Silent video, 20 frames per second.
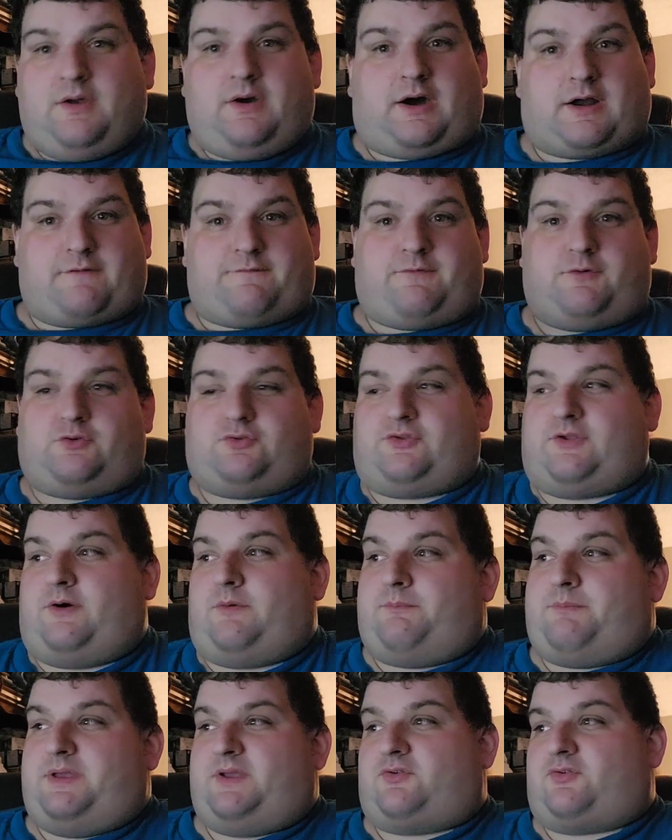on a
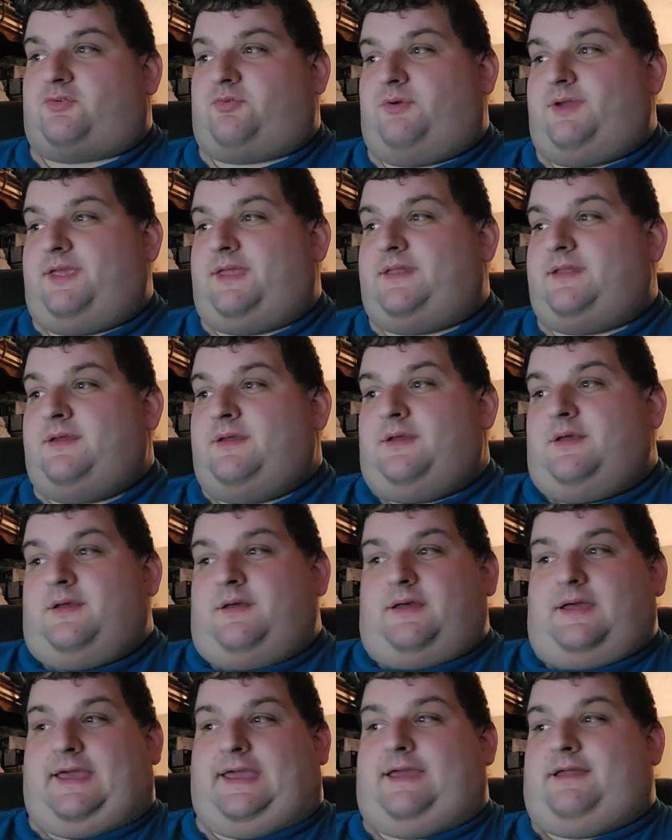full-scale big screen.
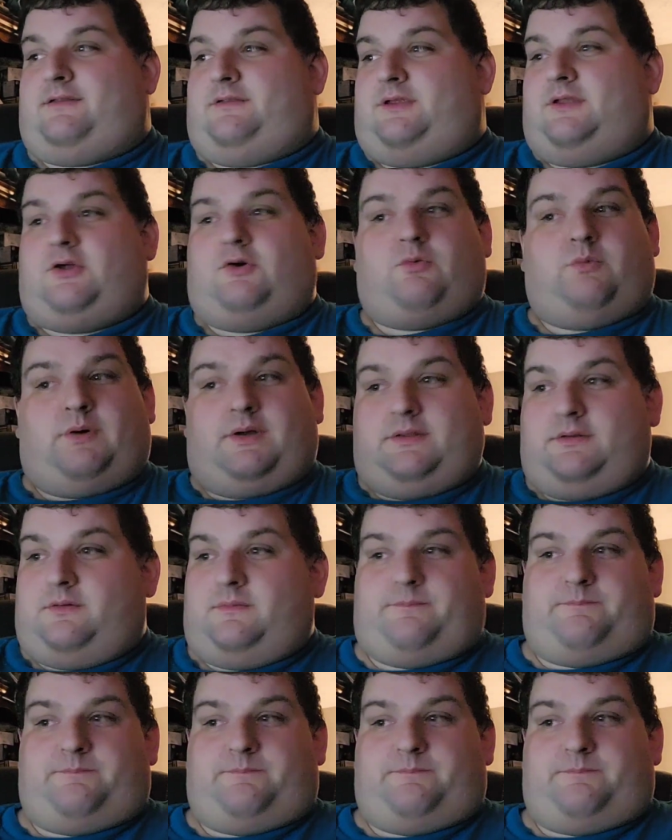And you know what?